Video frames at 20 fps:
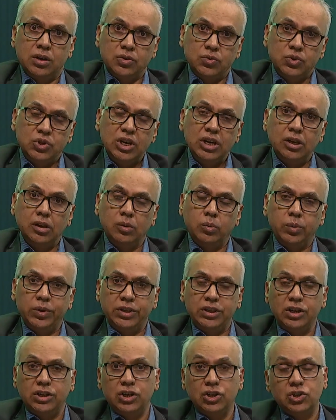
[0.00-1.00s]
deal with
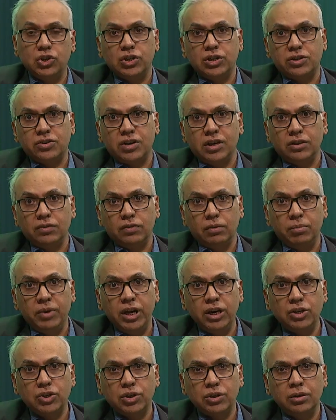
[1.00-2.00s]
the digital
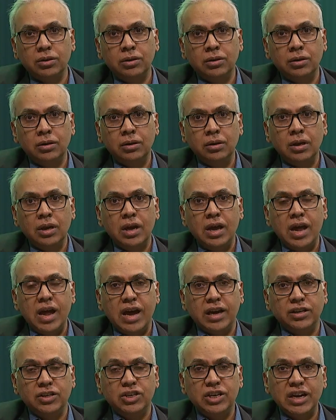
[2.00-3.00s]
transformation
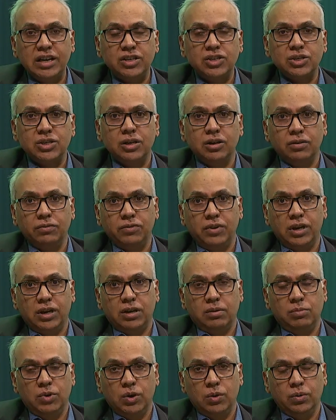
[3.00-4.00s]
and yet serve their
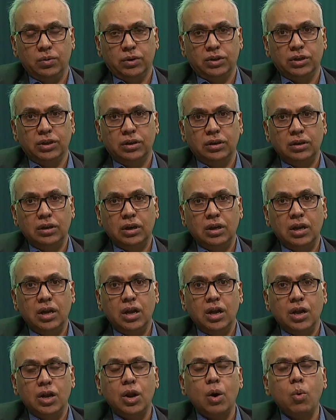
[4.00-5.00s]
community.
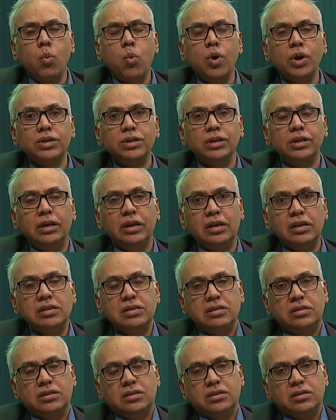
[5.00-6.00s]
Now,
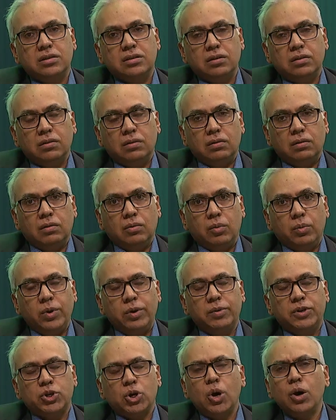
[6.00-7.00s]
we
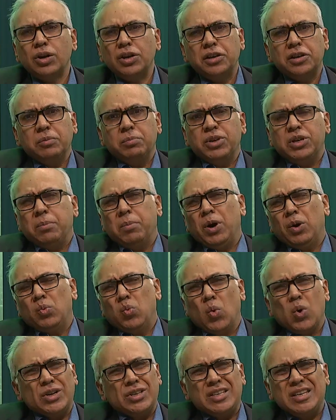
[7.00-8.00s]
will talk a little bit about
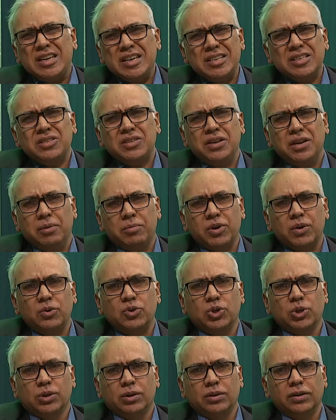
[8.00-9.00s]
what is neighborhood
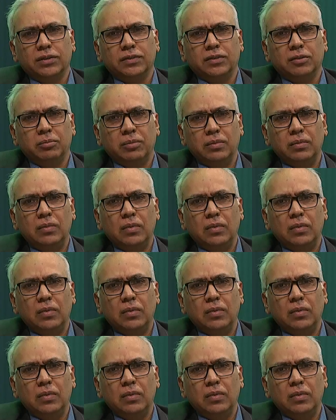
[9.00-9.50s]
journalism.